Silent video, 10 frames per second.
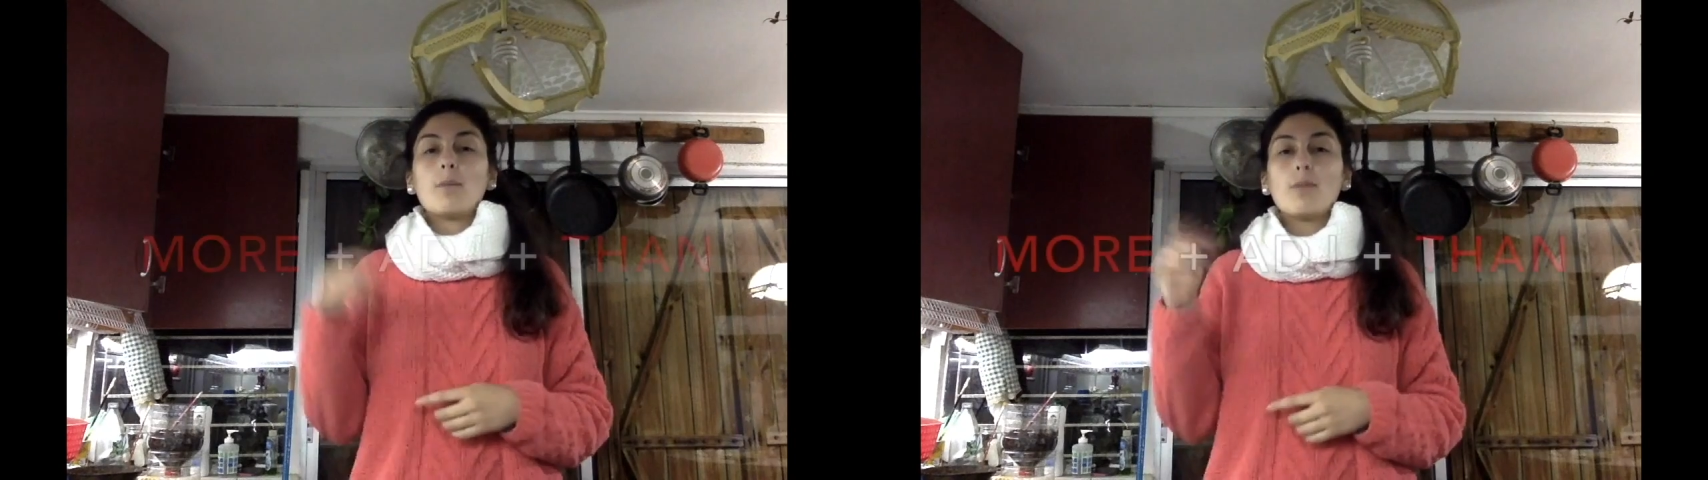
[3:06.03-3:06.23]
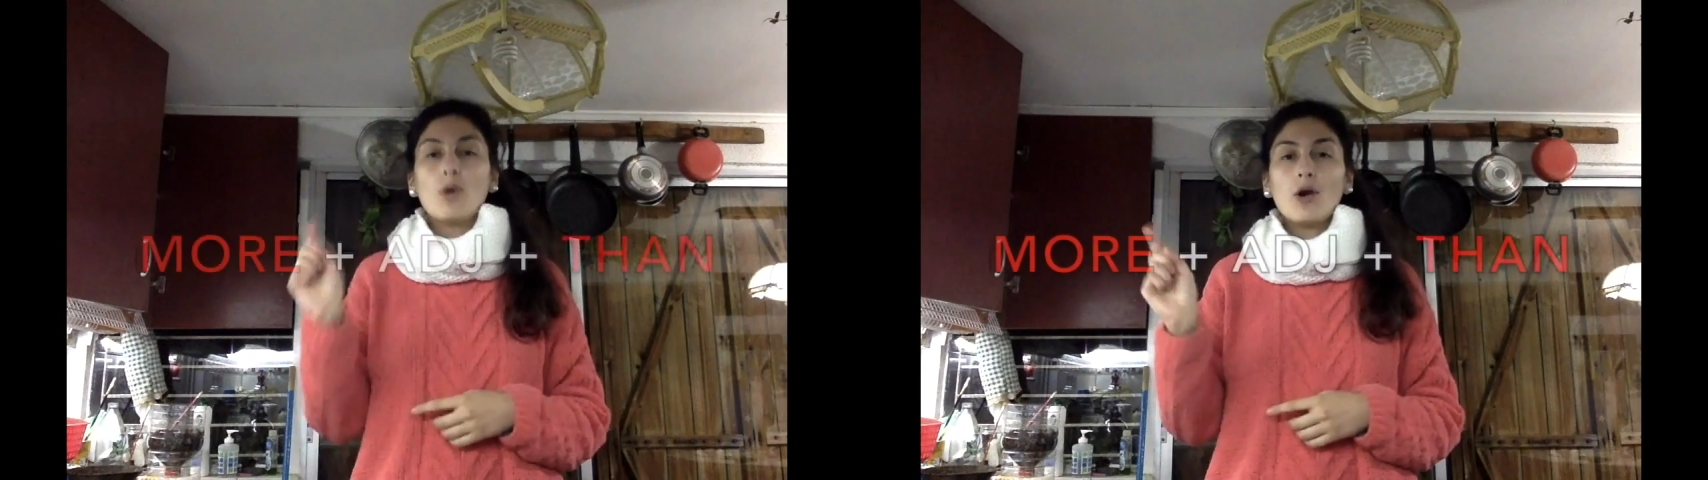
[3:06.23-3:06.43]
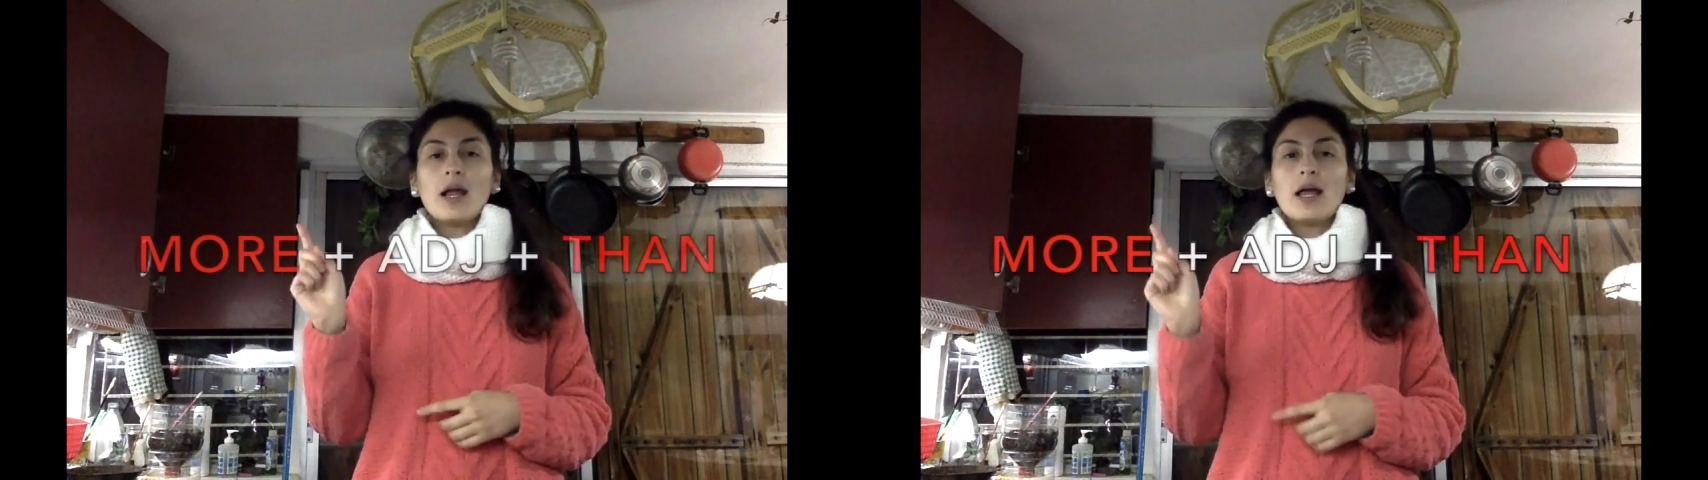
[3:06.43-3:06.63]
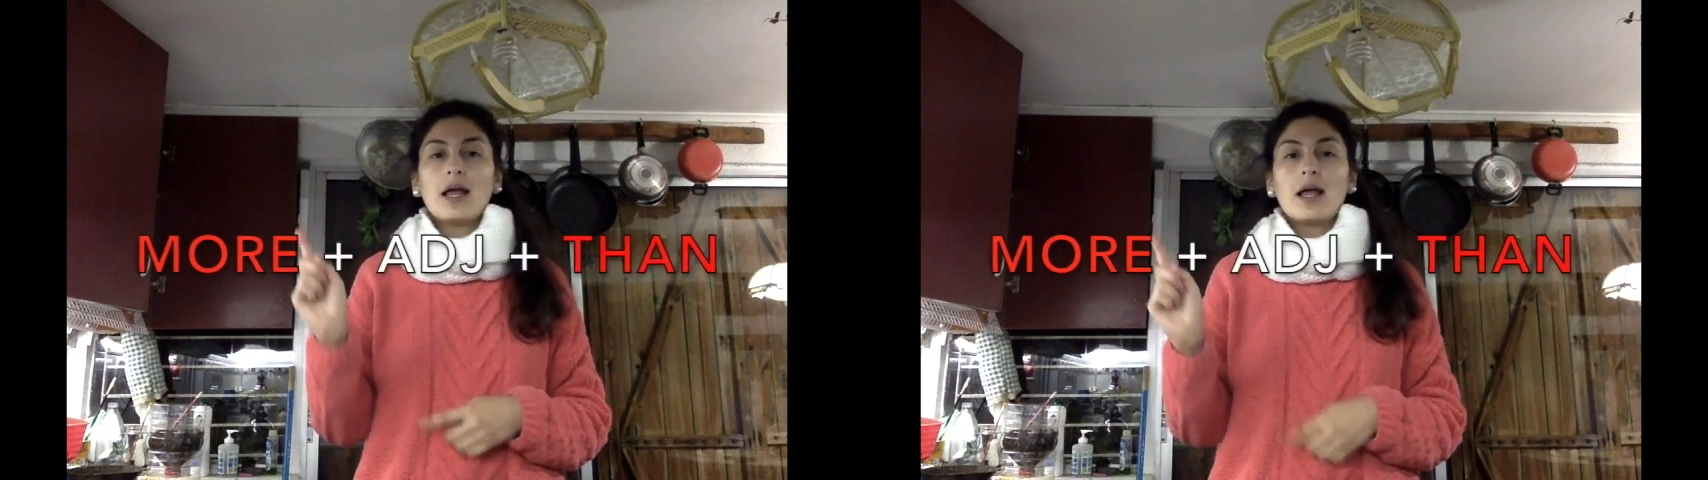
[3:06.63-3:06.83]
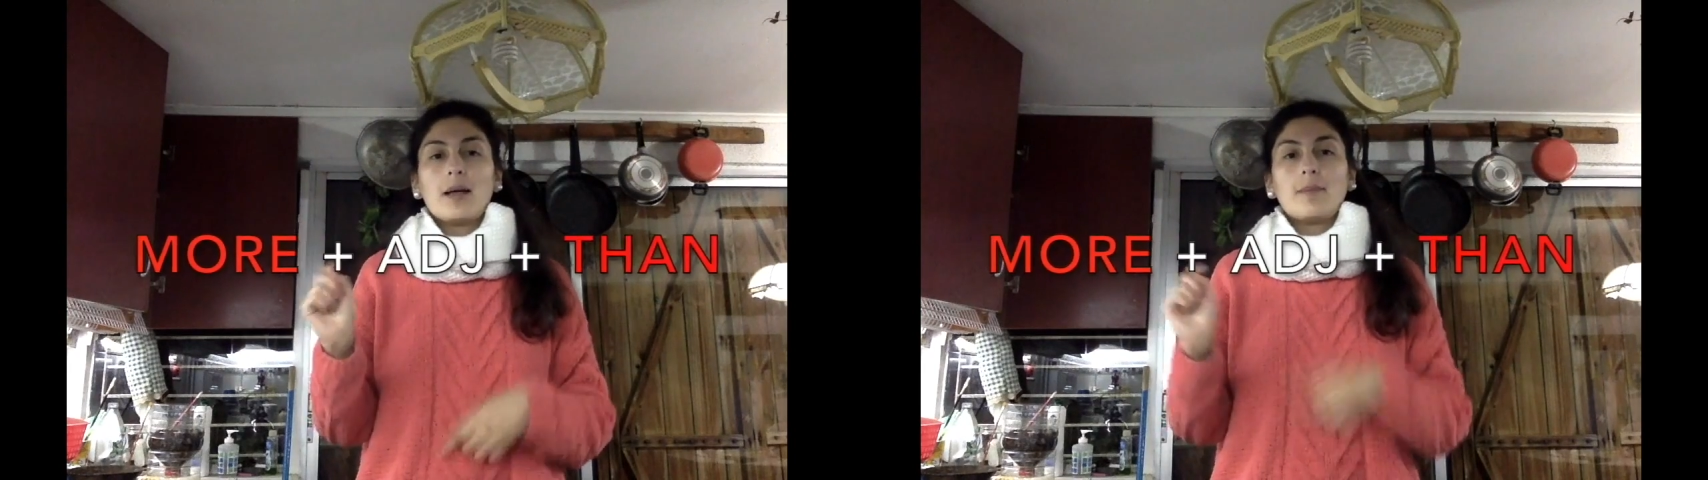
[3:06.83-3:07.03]
More
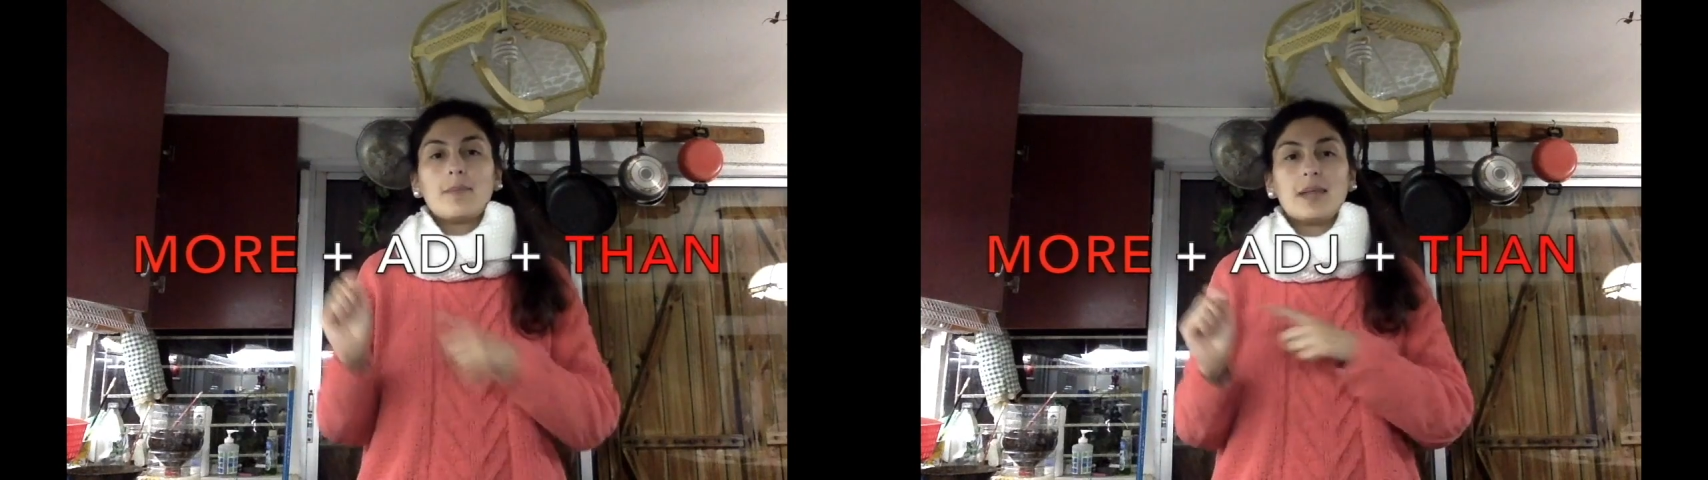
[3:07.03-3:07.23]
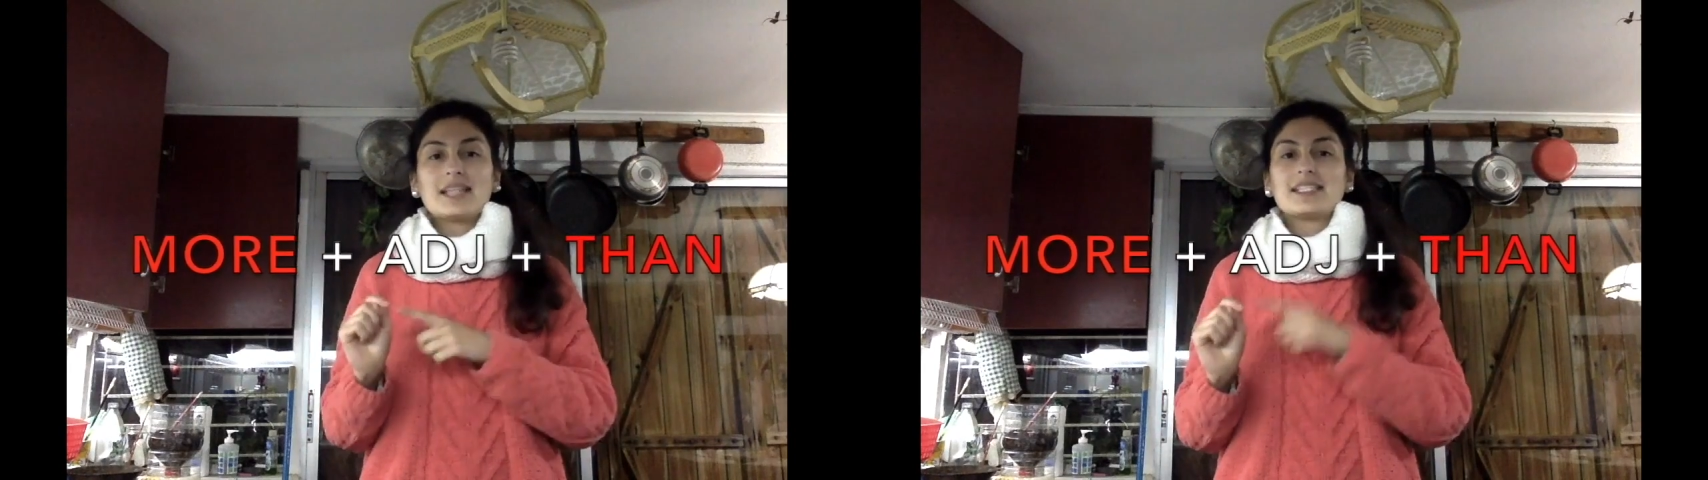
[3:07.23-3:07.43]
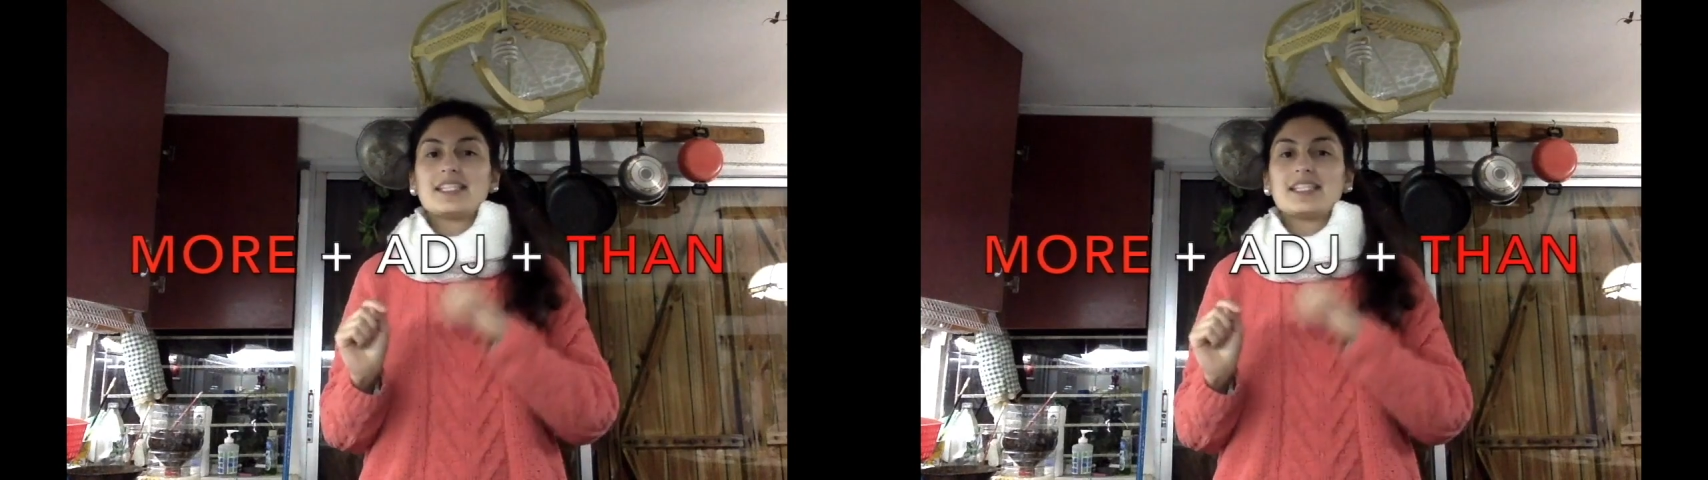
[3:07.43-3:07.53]
plus